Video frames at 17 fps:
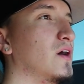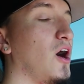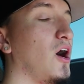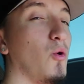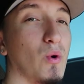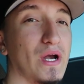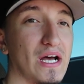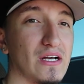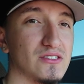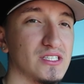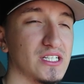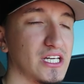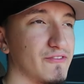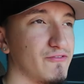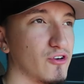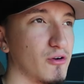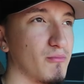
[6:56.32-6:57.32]
on what I was
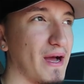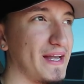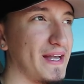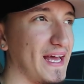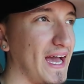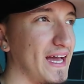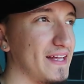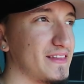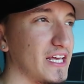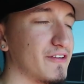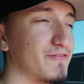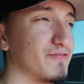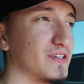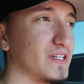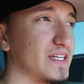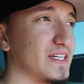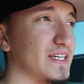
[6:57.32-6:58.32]
looking for. My dad,
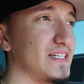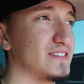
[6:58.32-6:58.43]
thankfully,